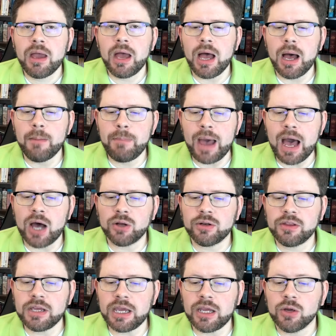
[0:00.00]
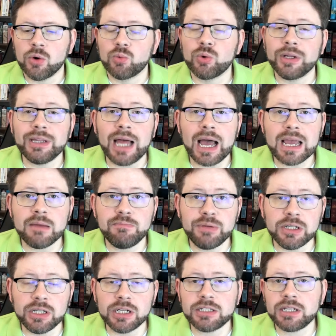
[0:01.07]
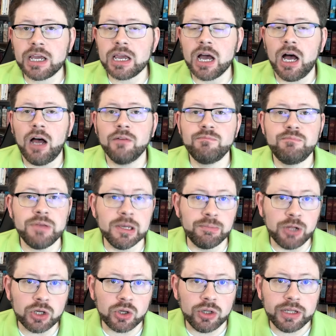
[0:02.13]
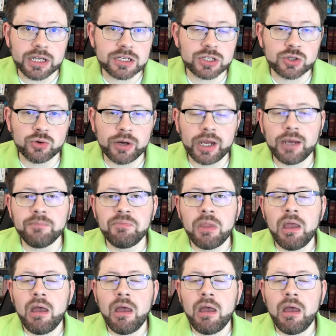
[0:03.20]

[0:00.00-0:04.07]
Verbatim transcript: about the reliability of biblical history